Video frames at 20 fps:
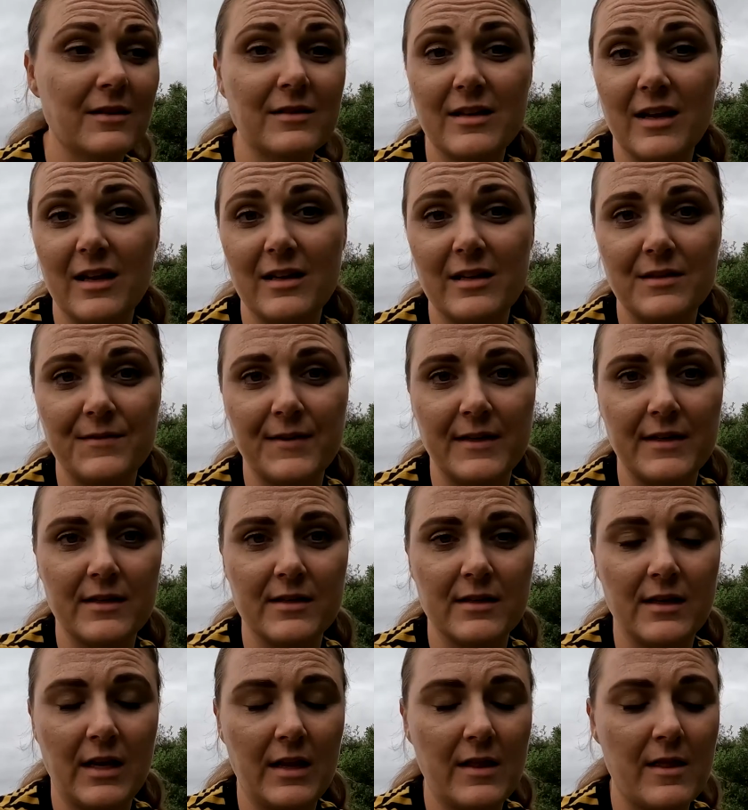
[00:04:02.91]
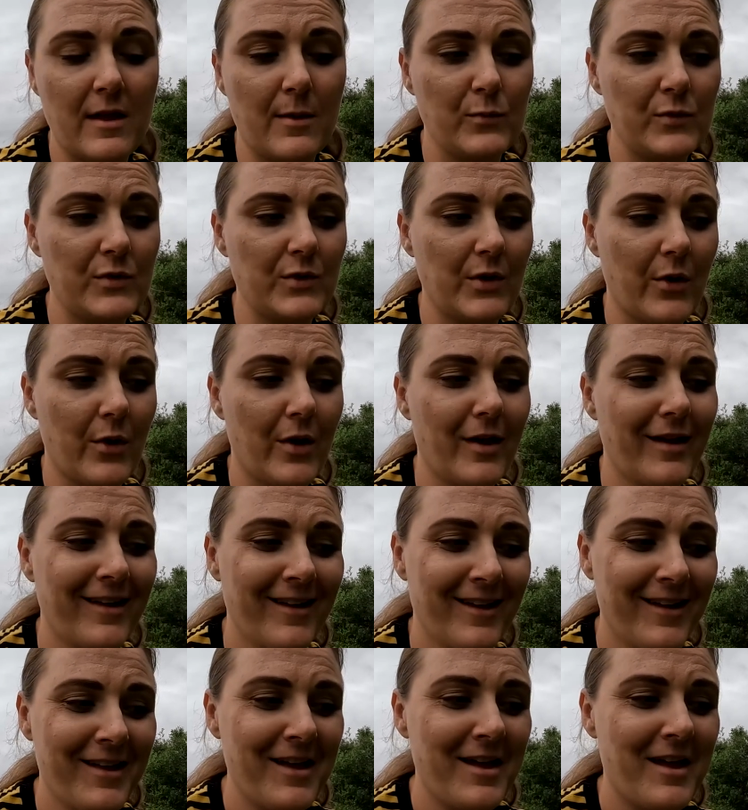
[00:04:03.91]
sadly Sven doesn't eat them, so
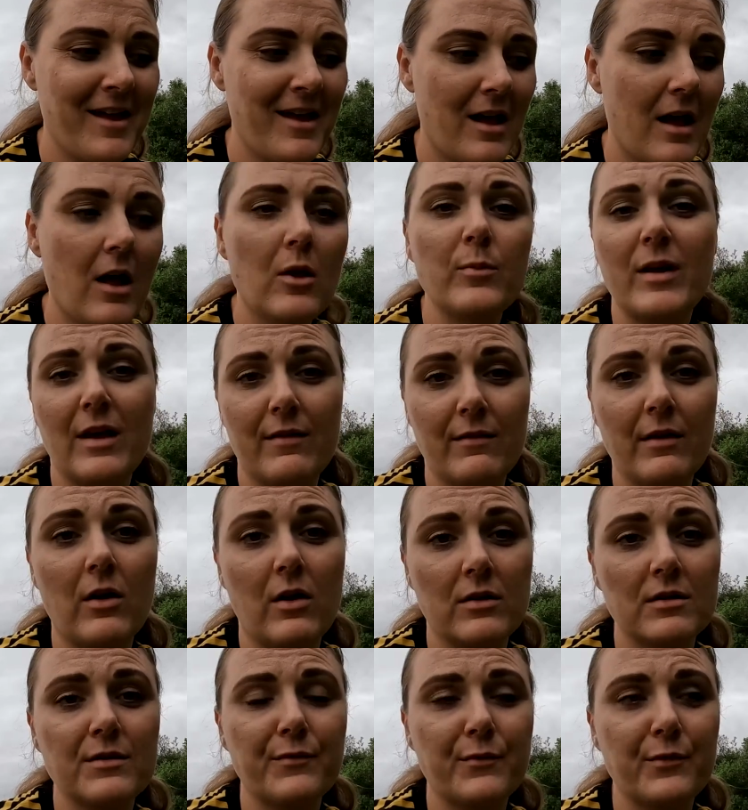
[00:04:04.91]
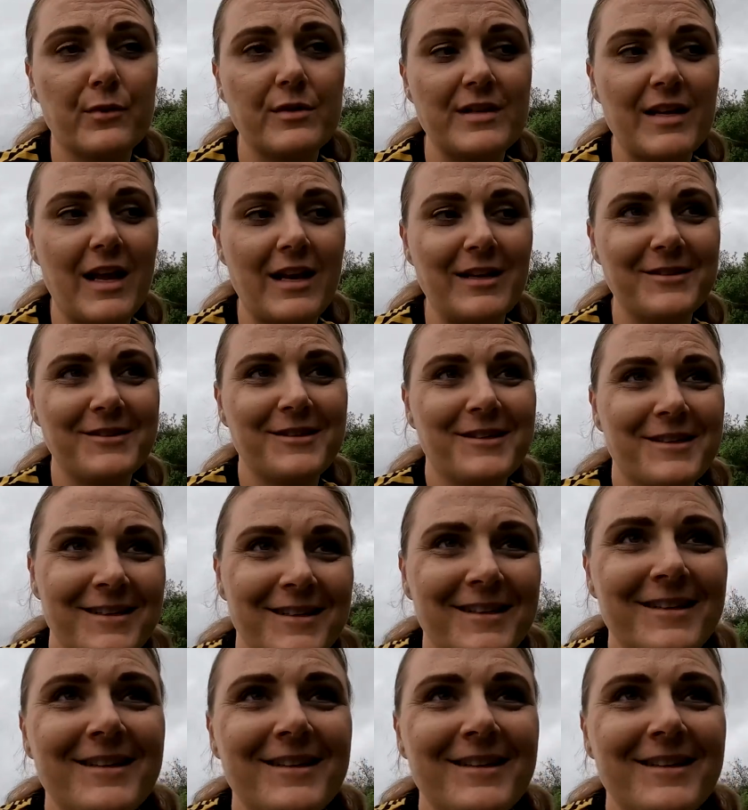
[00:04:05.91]
I'll be having lots of fruit salad.